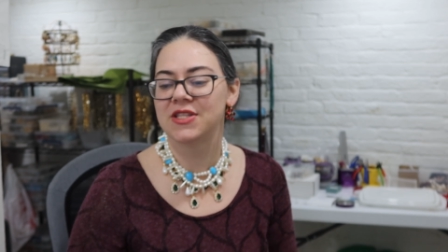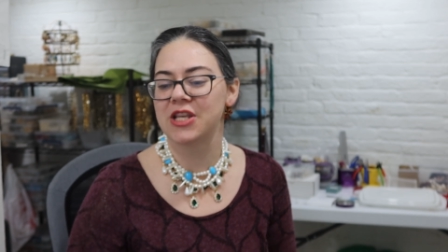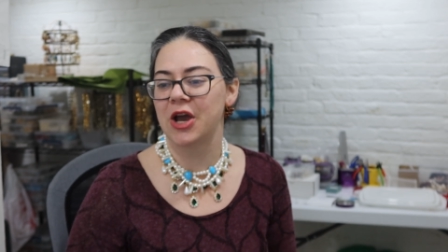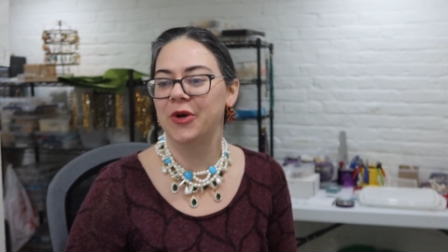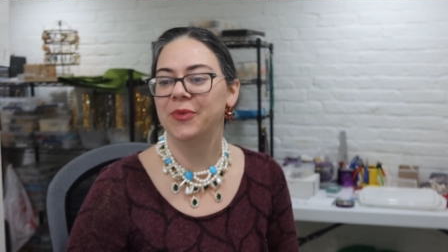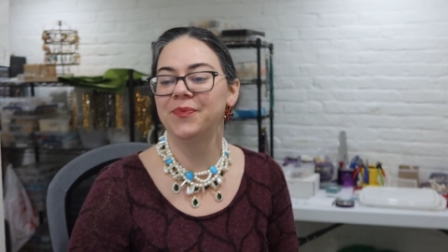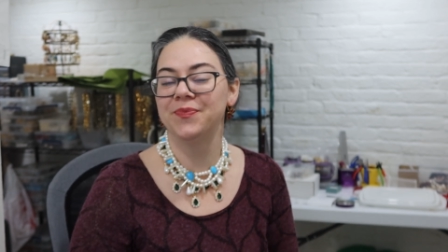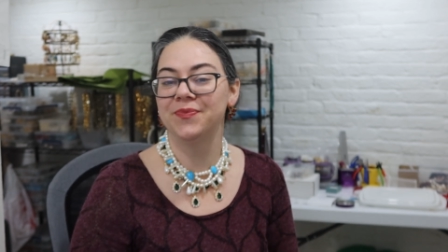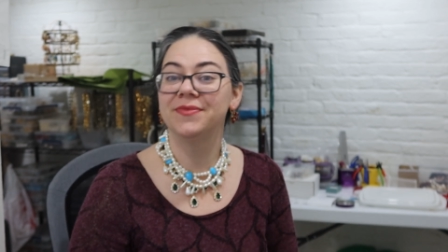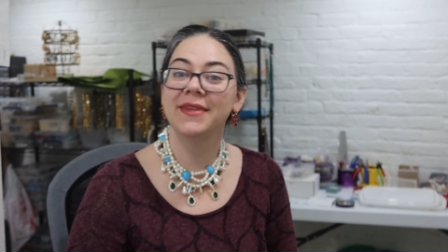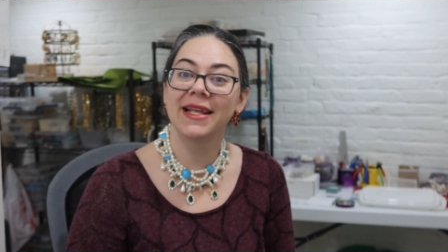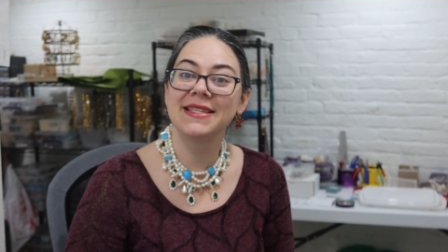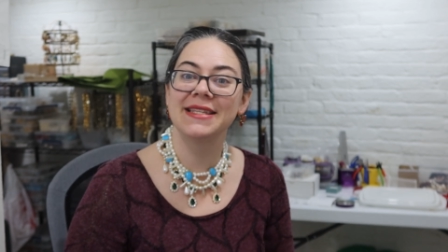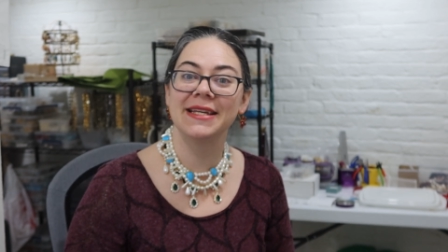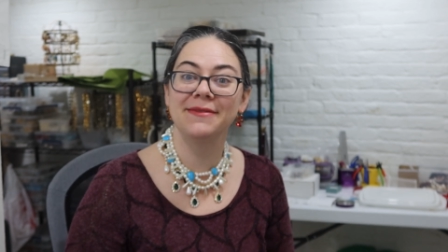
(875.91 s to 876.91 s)
So
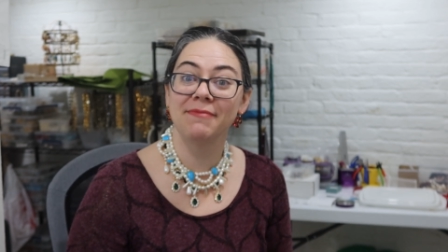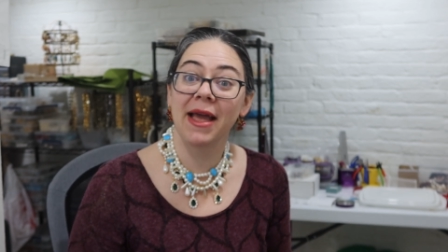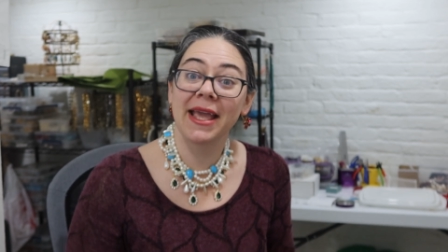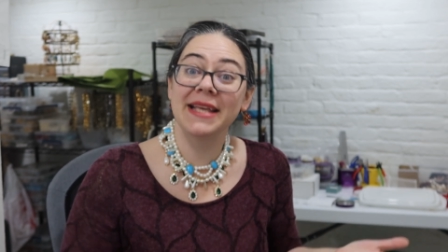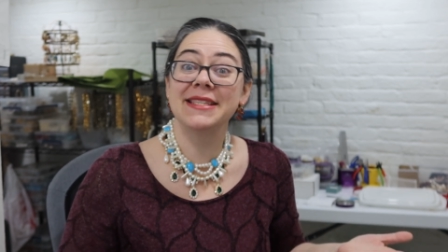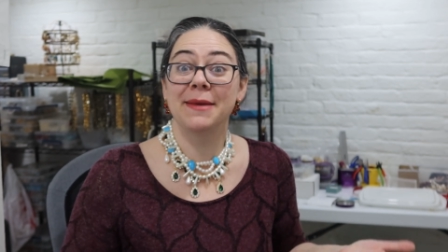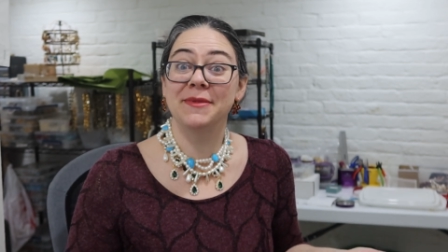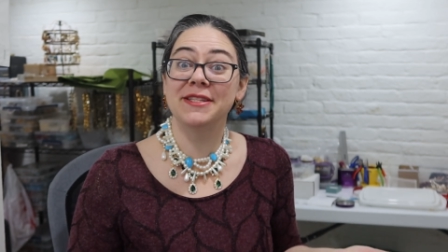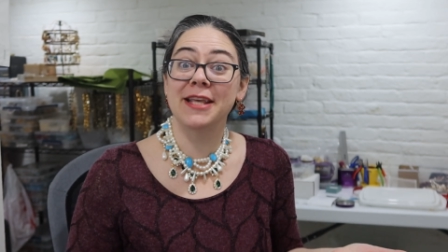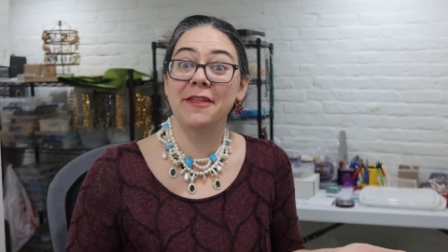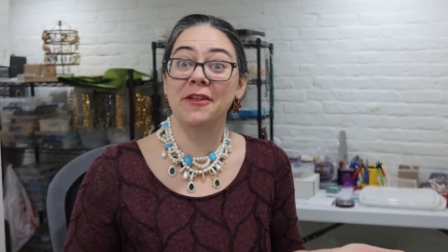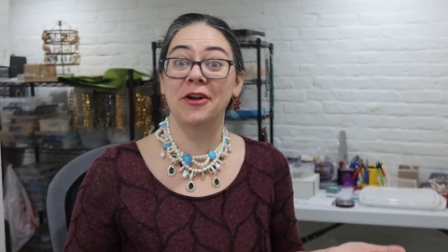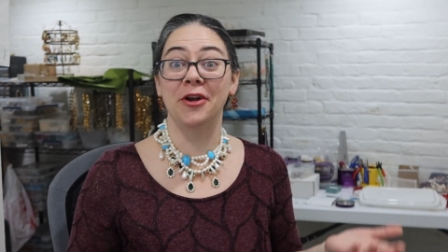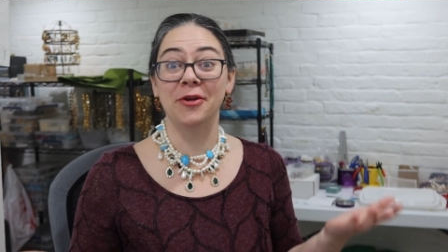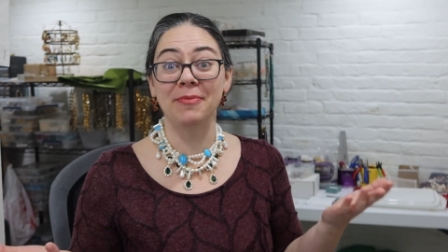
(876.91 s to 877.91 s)
that's it. I guess I'm a
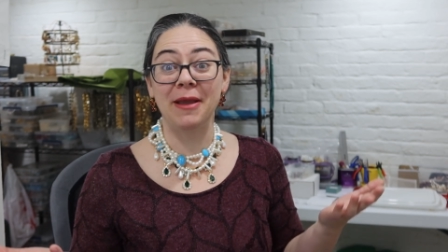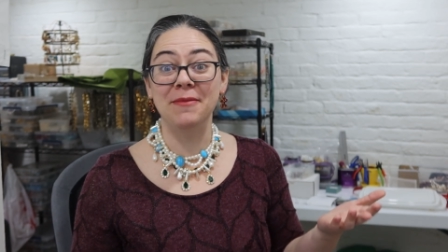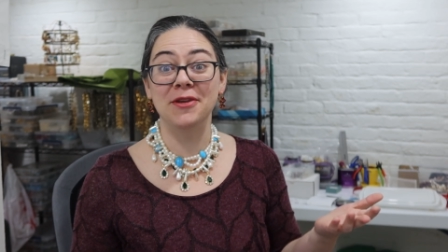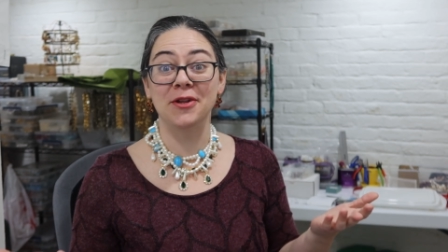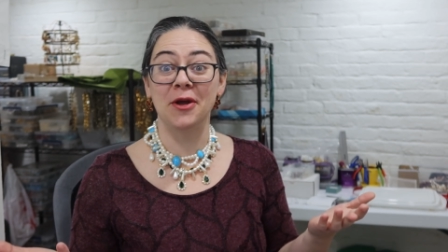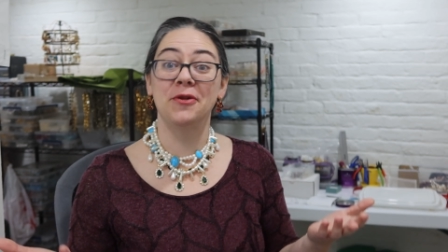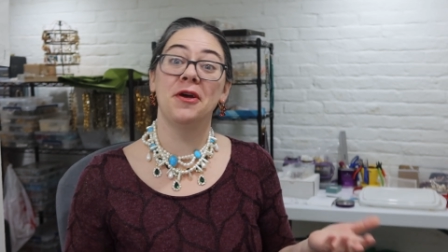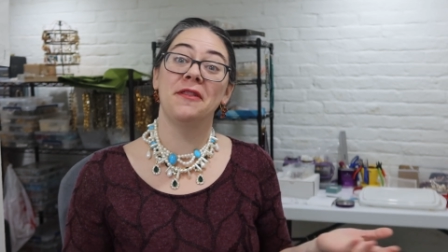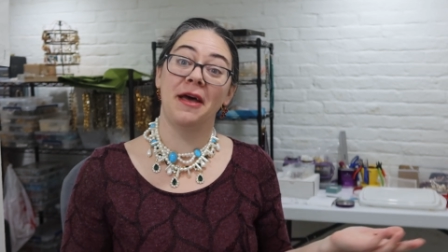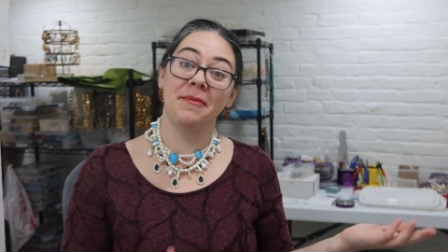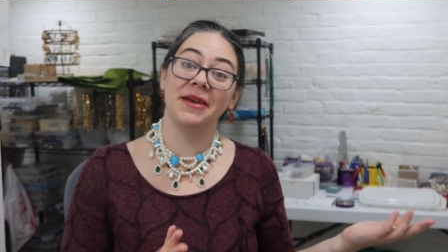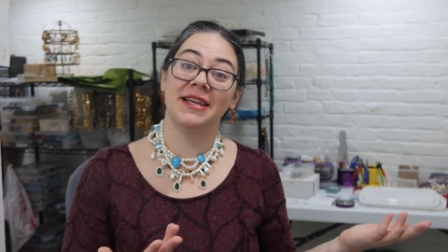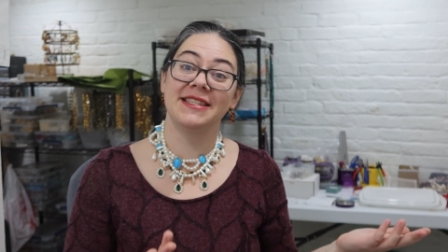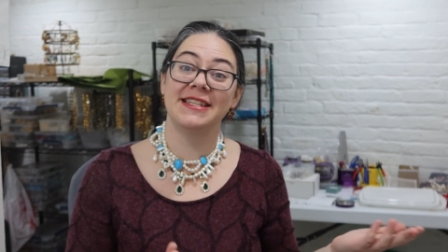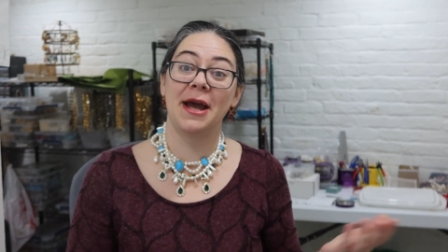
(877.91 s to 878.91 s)
Southerner. Maybe you don't know that
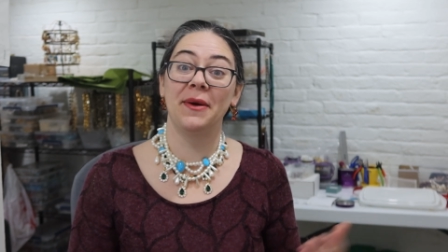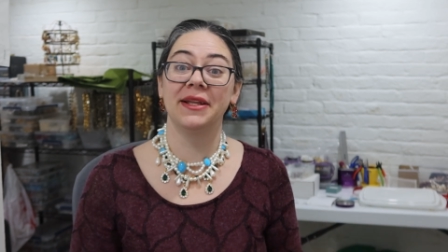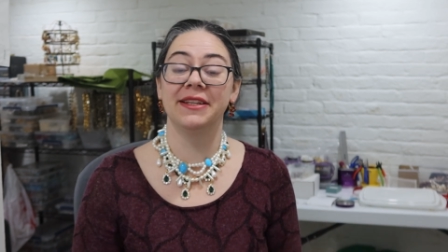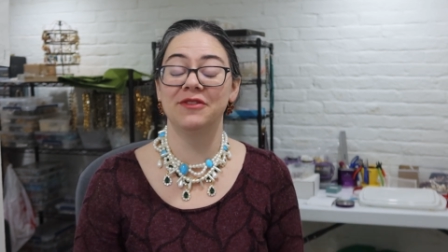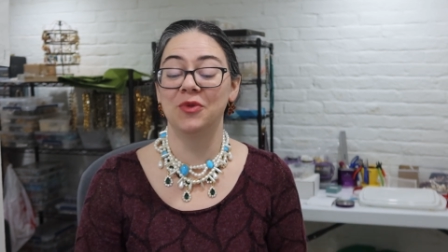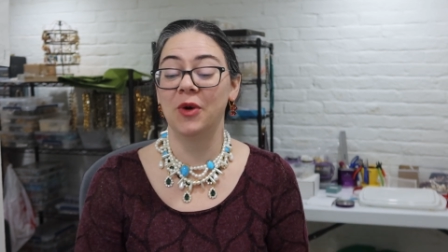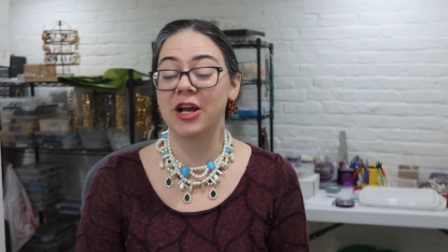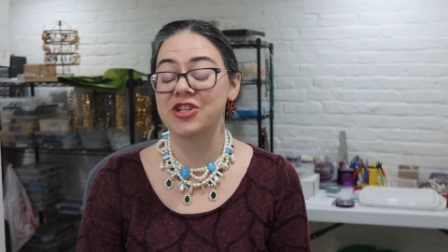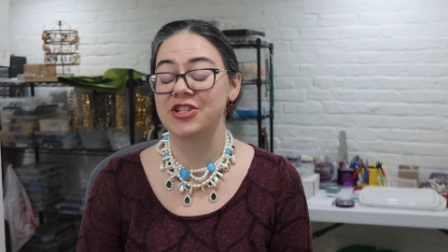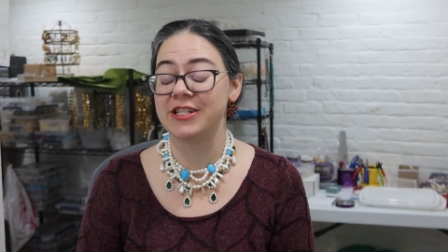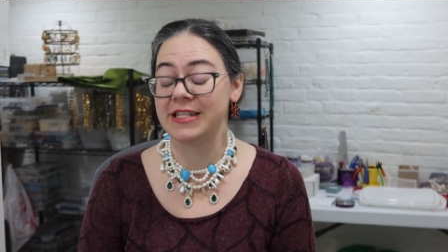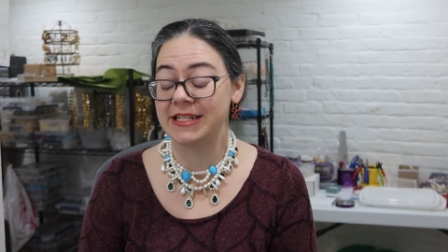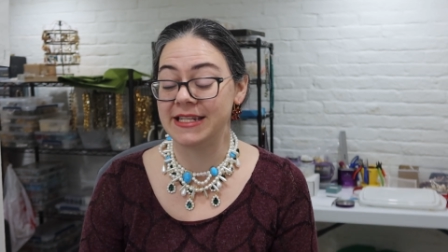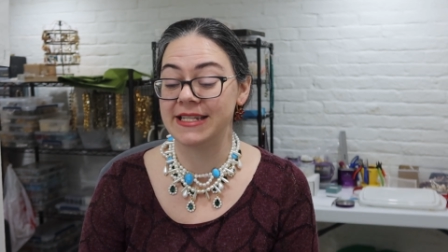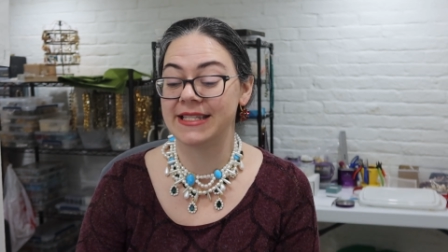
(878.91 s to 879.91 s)
because now I live in
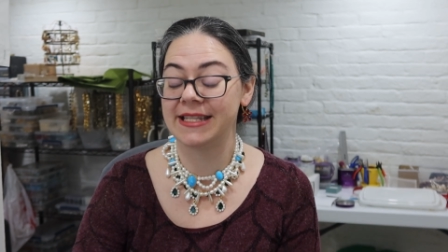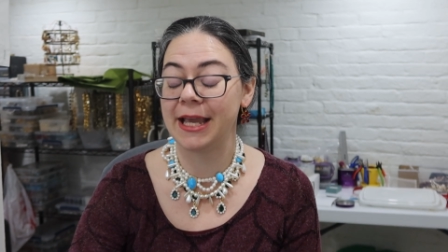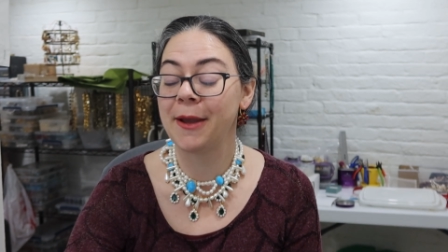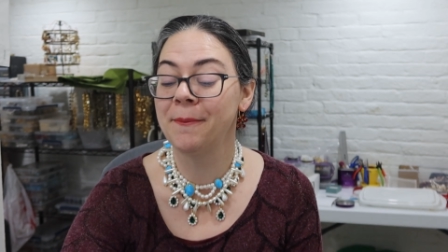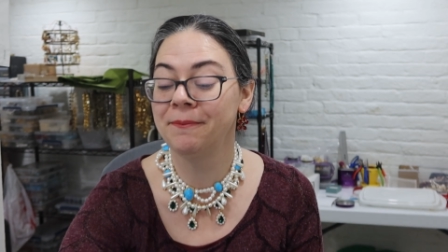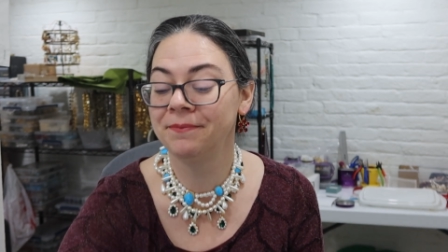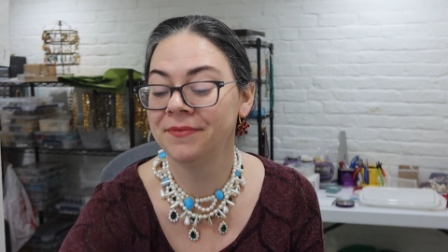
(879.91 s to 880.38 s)
Washington, D.C.